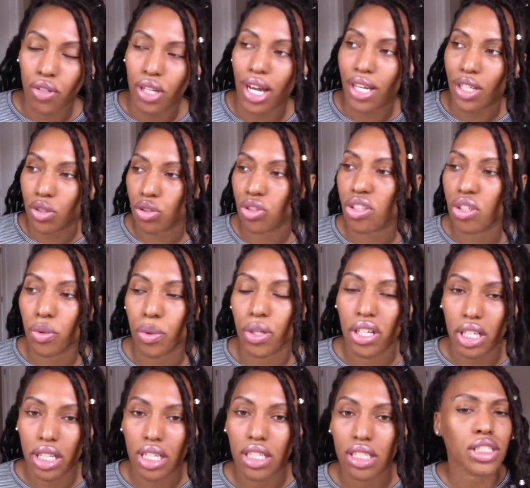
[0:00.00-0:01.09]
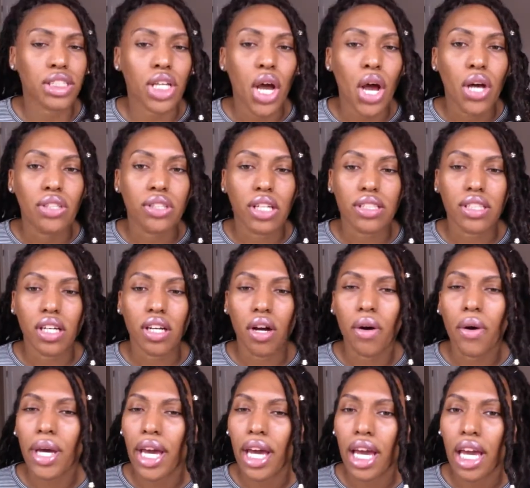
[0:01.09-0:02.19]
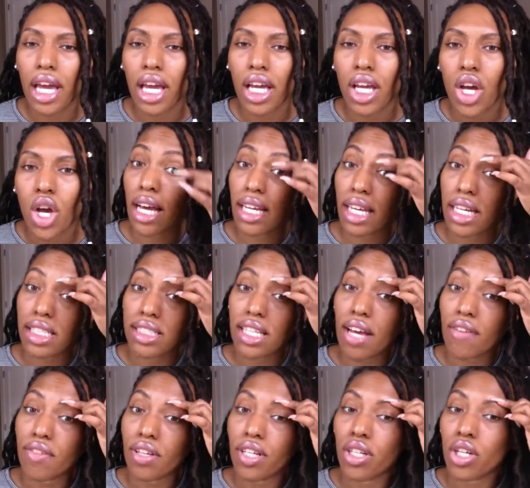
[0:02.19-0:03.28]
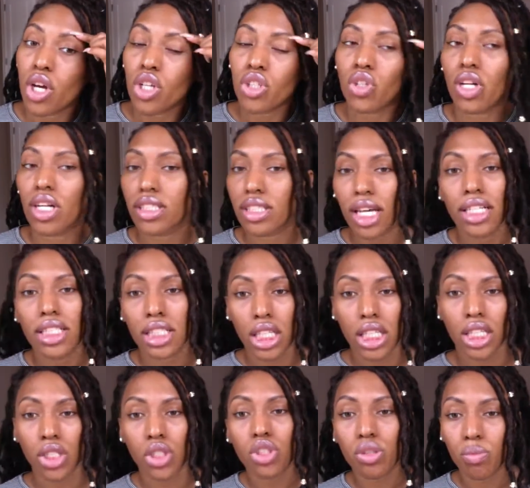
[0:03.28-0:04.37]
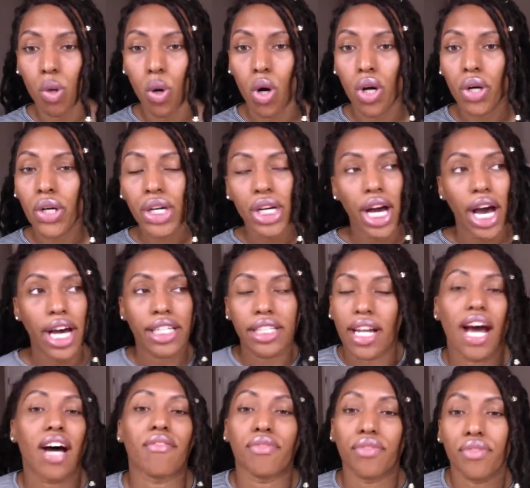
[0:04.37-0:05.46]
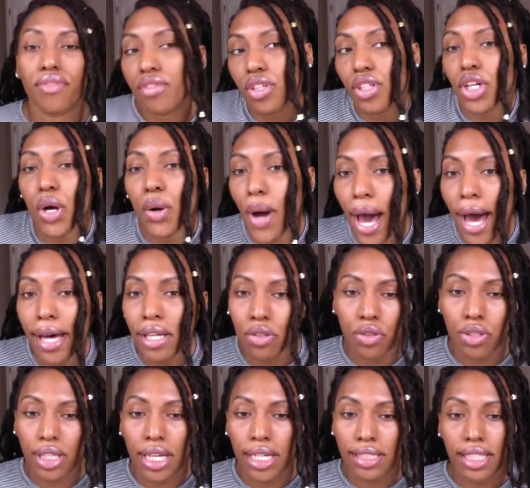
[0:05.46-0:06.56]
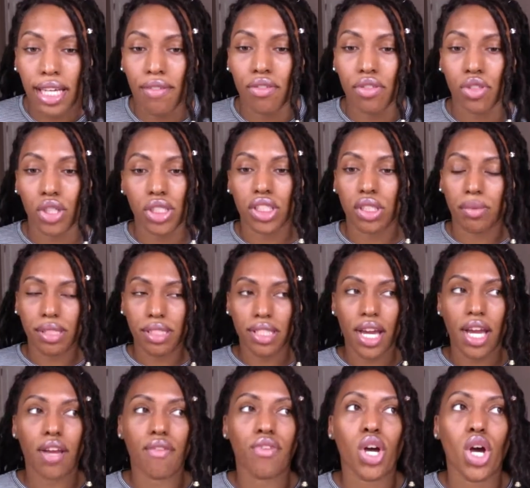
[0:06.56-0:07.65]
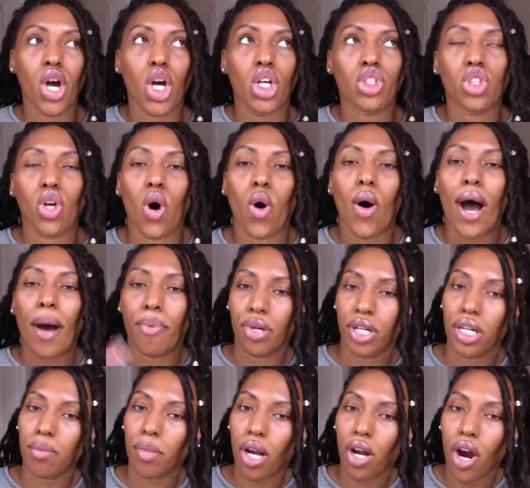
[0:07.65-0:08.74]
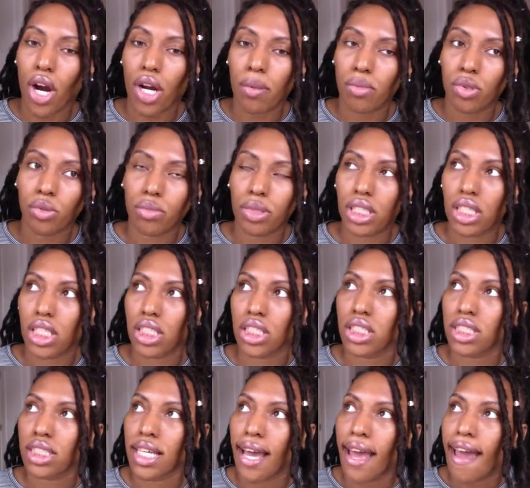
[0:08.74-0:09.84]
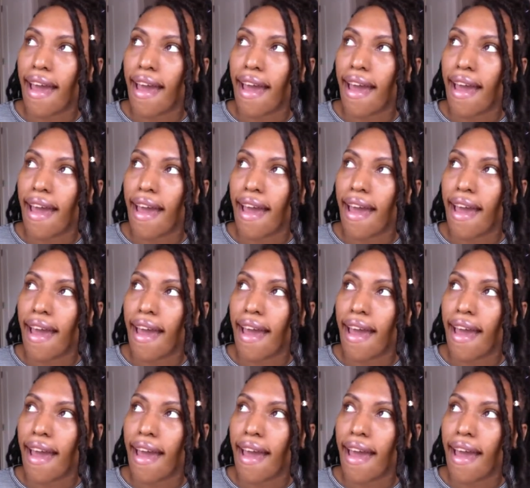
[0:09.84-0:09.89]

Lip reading: I can still wear kids. So I was like, okay, I'll get a 7. So they said it's a little small. And, I'll just get a 7 just to be safe. So I put it in my cart in Bloomingdale's.